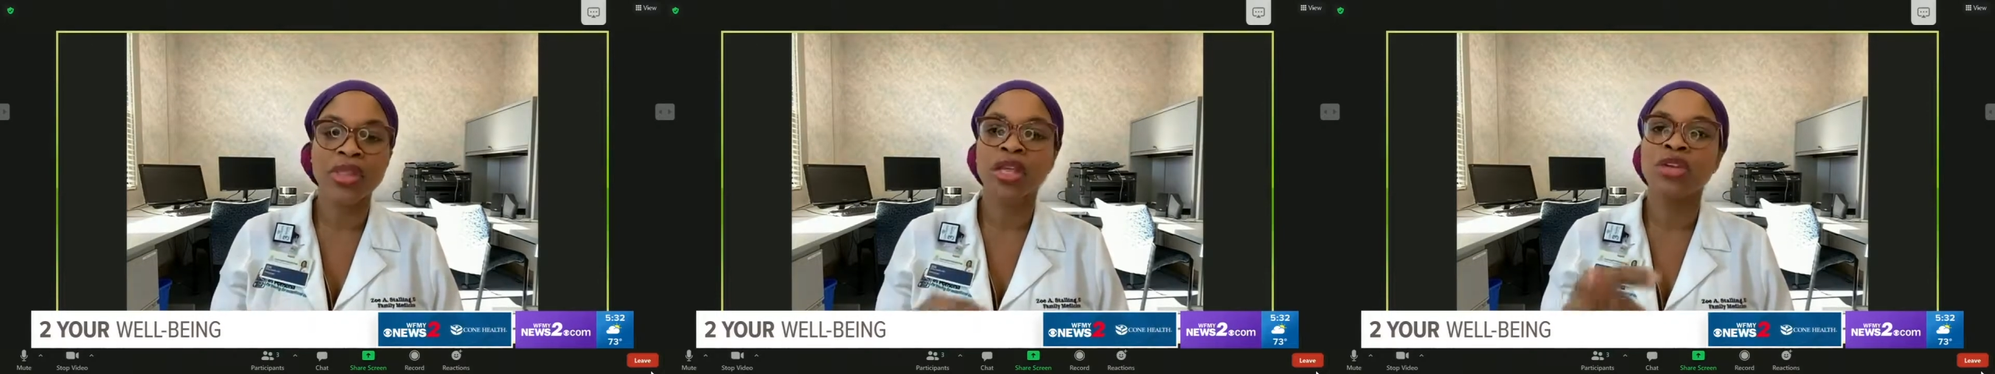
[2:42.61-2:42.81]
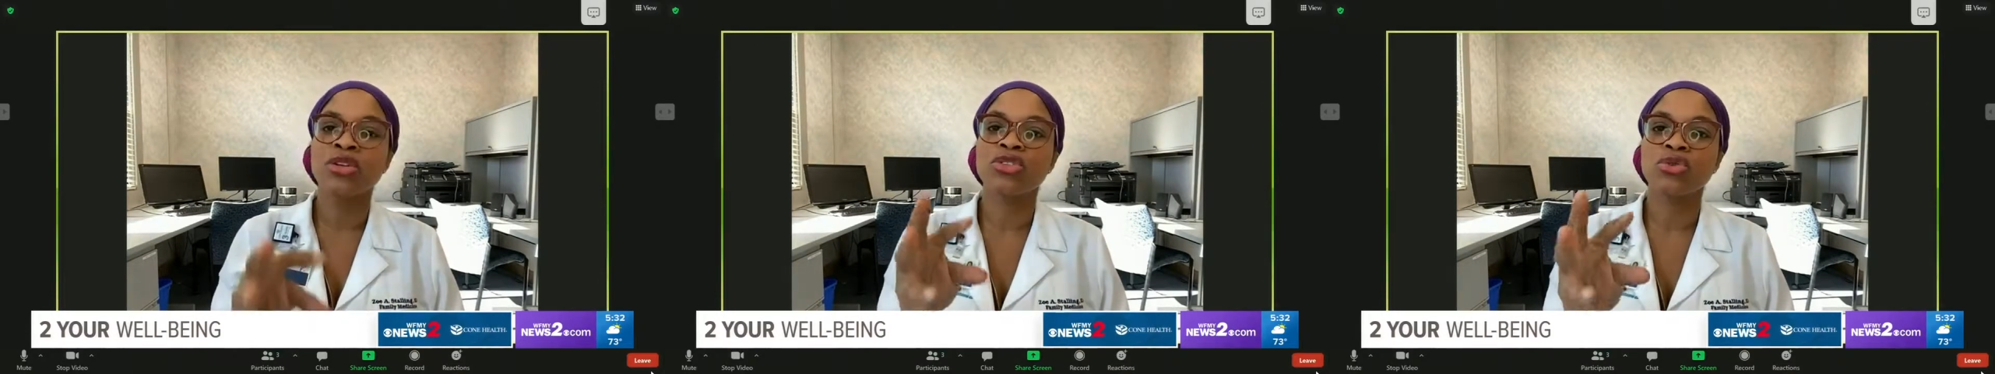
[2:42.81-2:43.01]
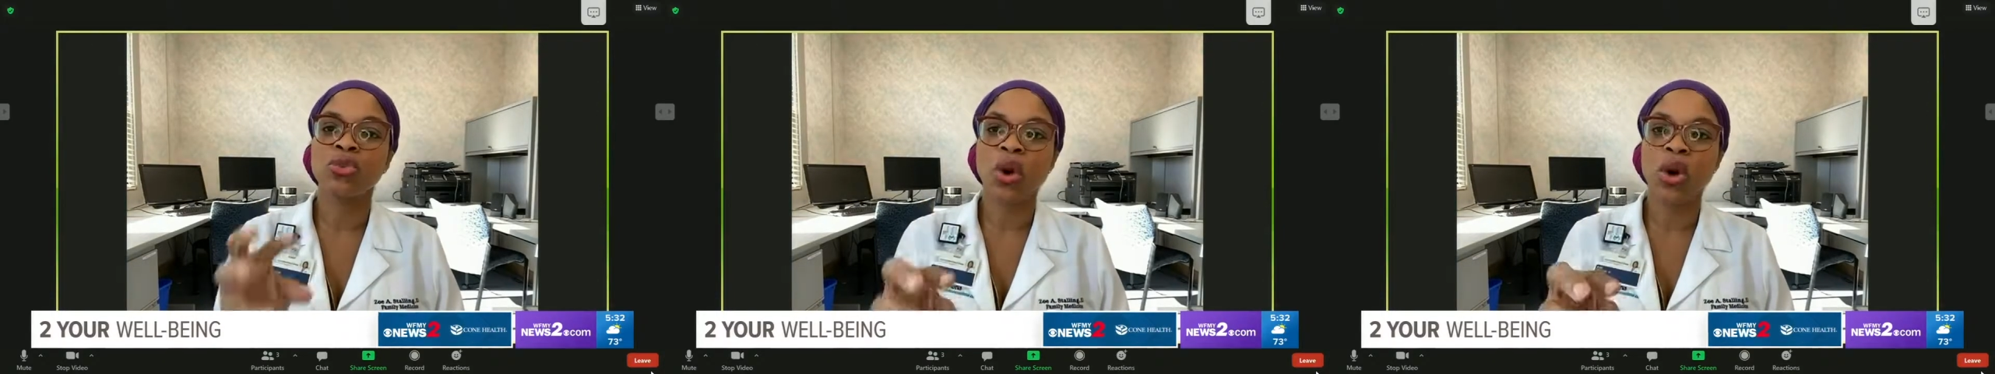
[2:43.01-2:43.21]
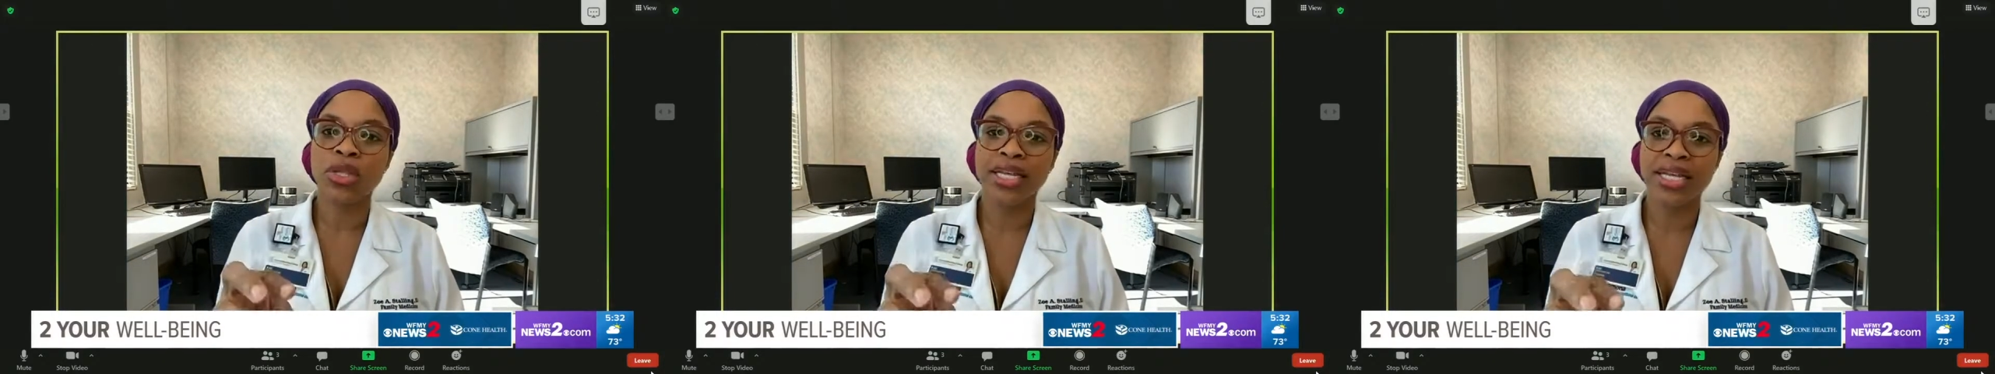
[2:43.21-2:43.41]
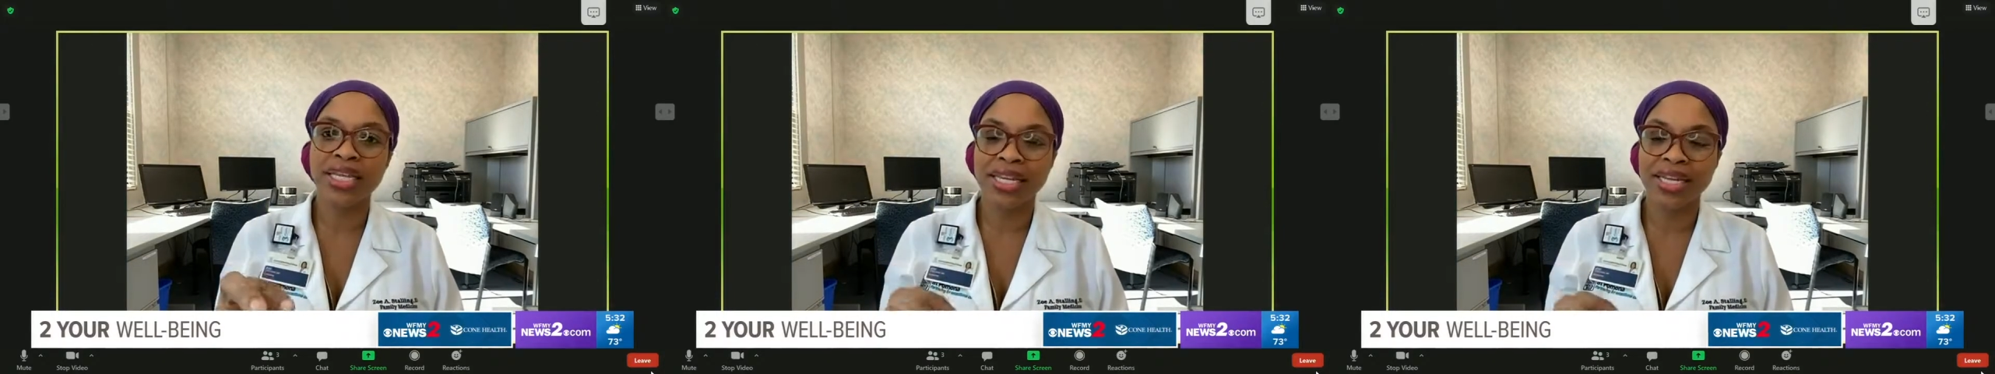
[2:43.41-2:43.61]

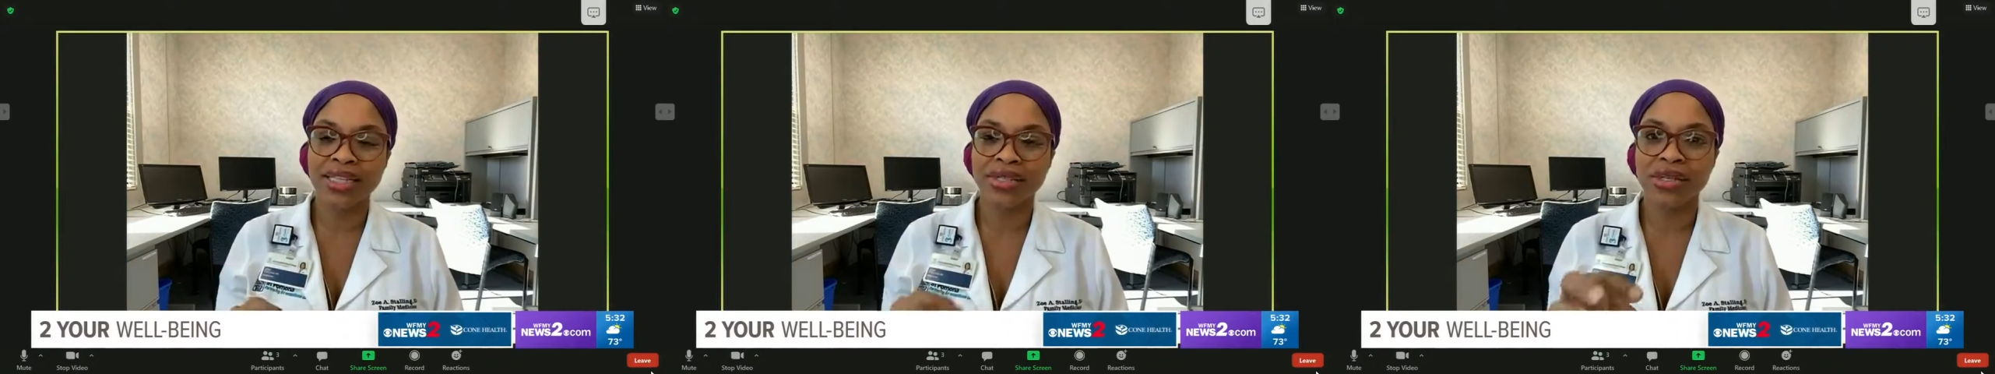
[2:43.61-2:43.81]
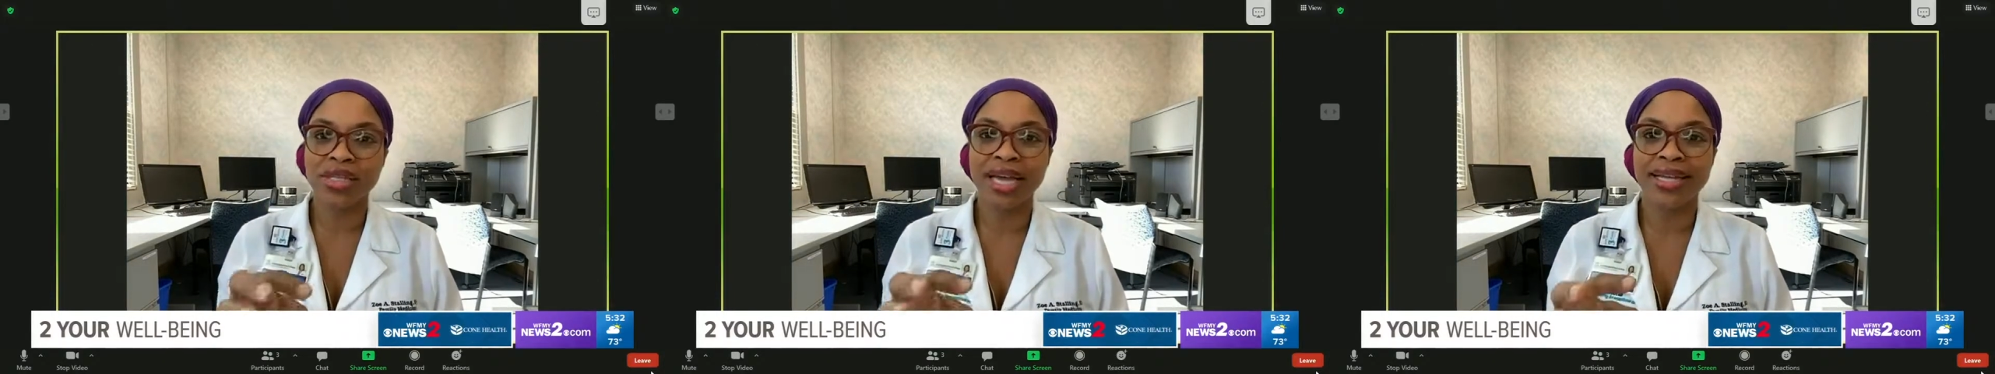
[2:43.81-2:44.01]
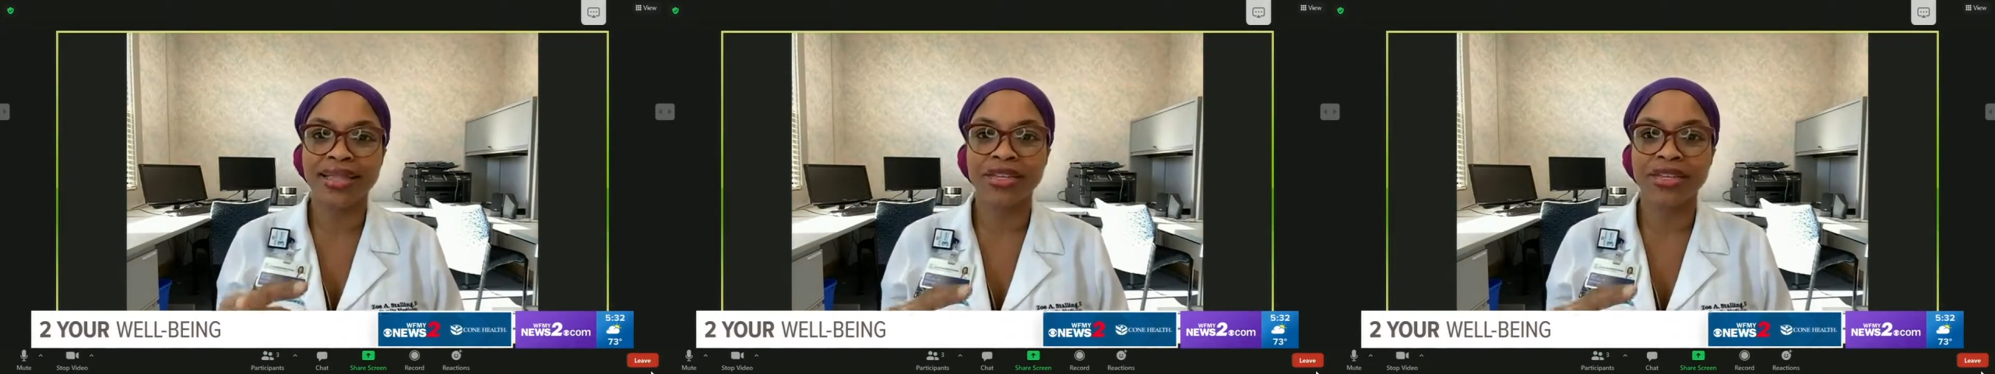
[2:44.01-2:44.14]
swollen and look like